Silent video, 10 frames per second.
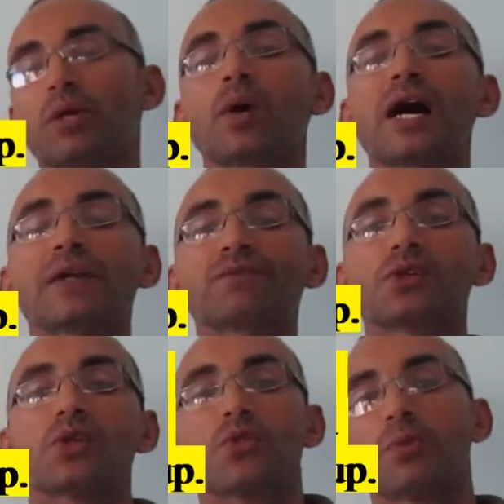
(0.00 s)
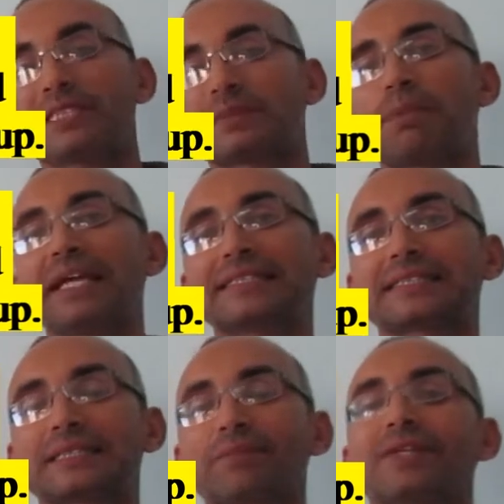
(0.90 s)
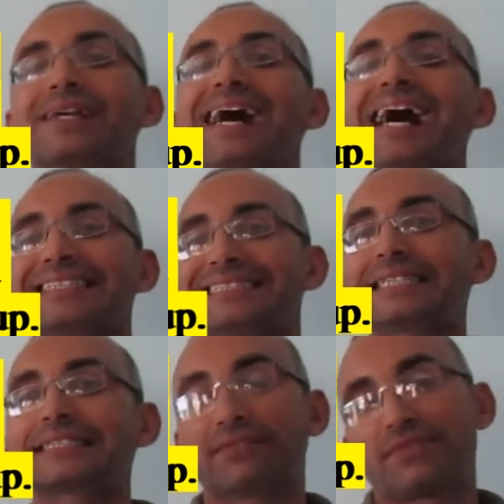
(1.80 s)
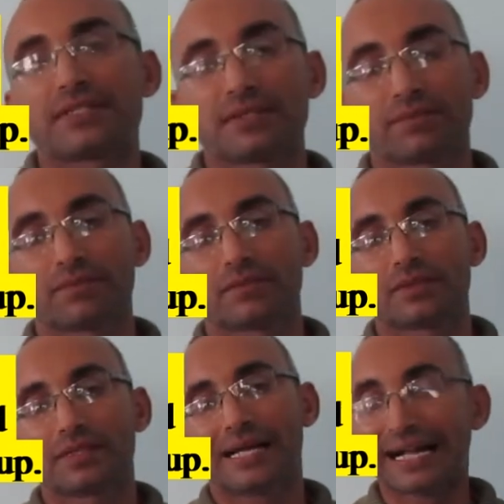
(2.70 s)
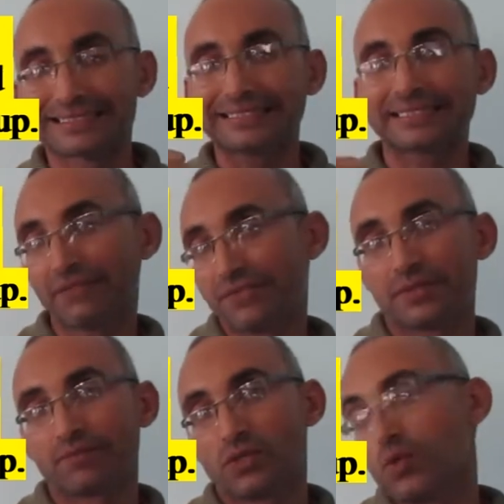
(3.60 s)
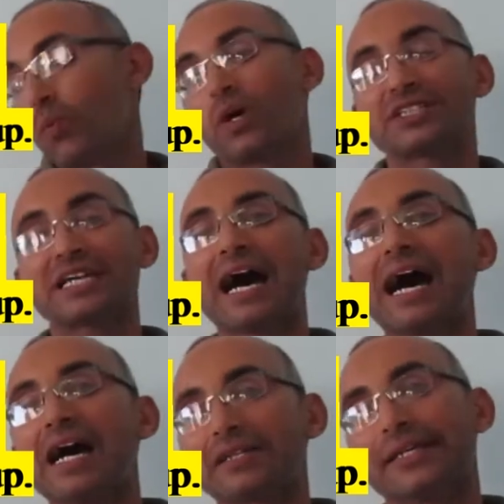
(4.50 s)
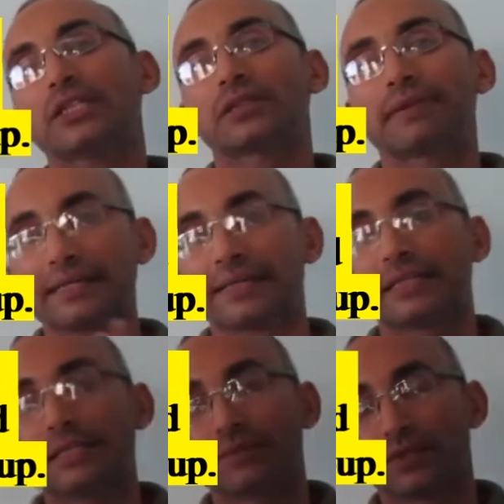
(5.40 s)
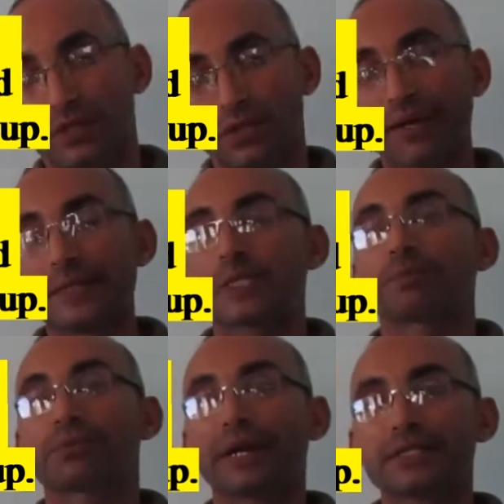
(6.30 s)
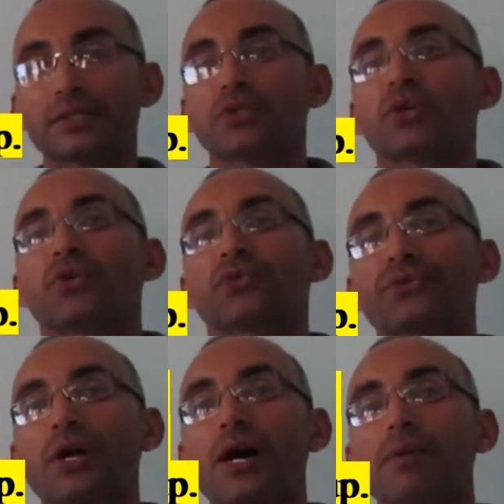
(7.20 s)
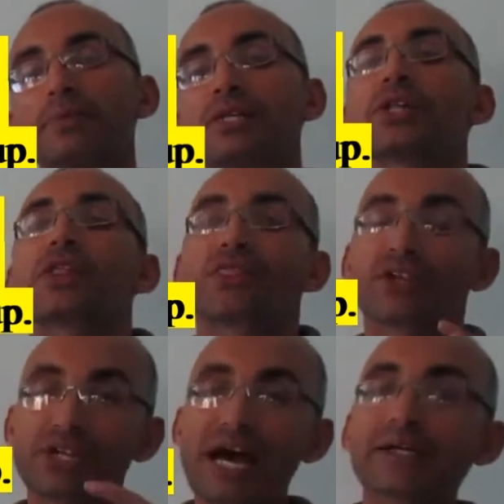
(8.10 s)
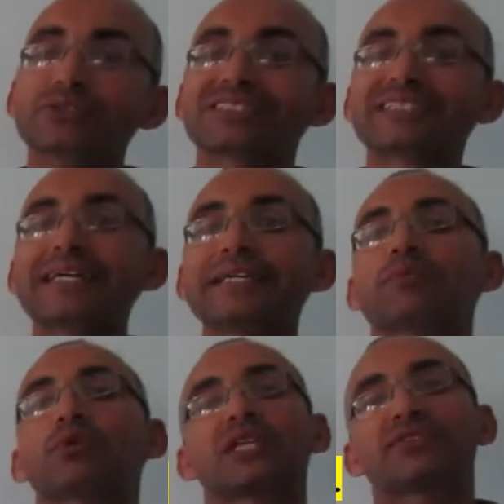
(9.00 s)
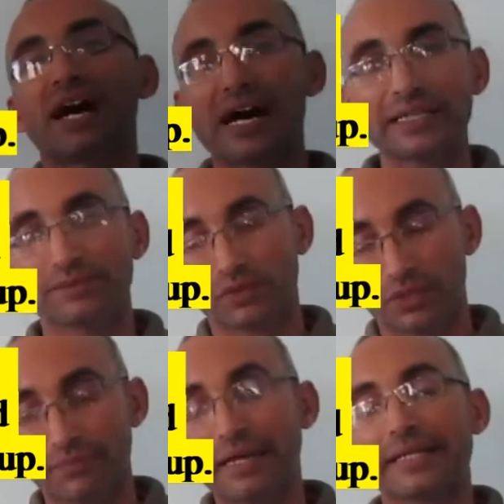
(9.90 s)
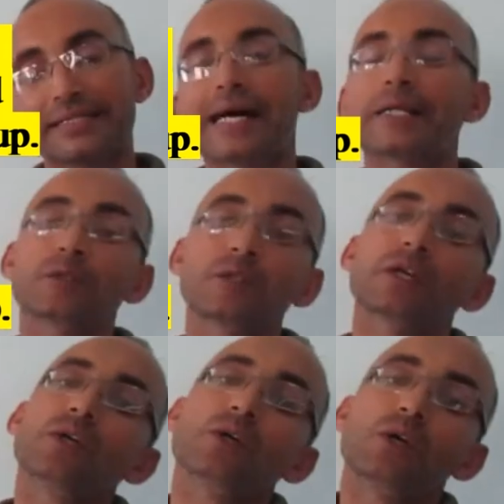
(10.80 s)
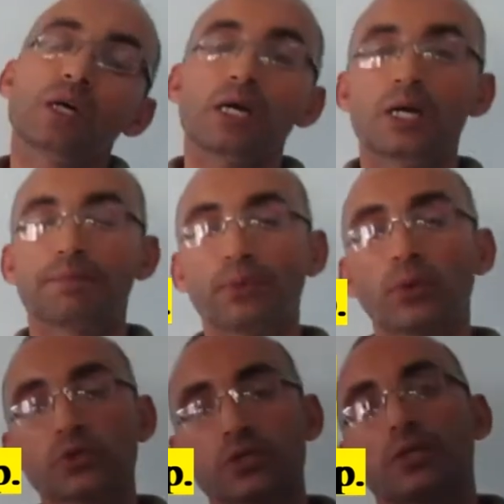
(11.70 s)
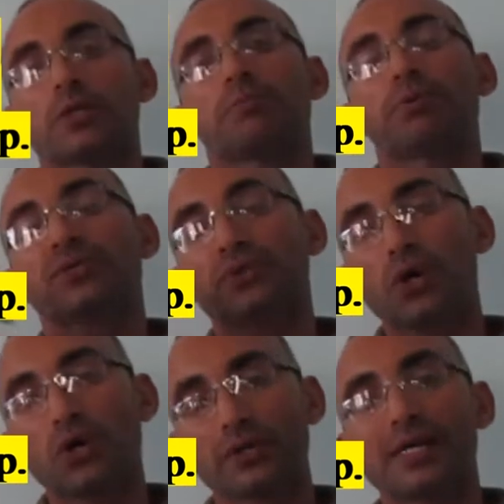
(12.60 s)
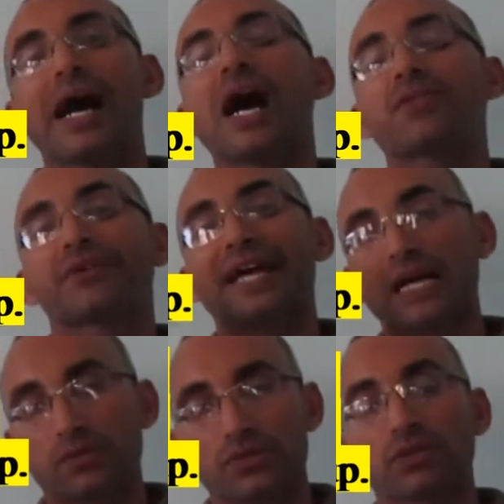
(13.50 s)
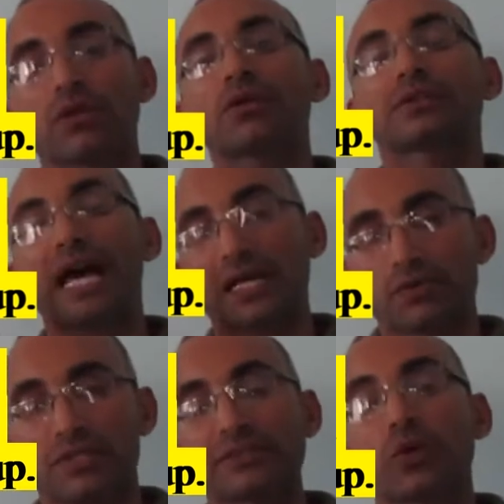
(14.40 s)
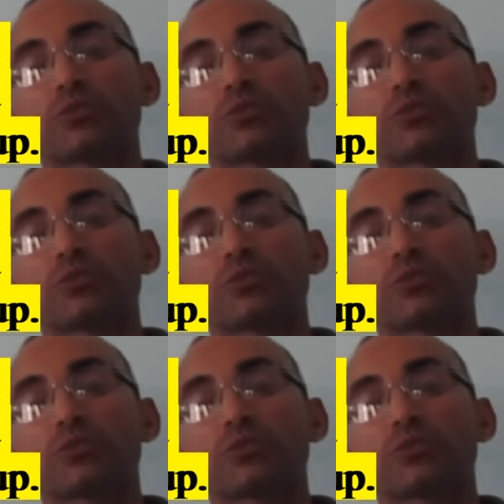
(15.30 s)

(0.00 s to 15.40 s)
one, the misplaced adjectives. Adjectives when they are incorrectly separated from the nouns they modify and put before other nouns, the wrong nouns. They don't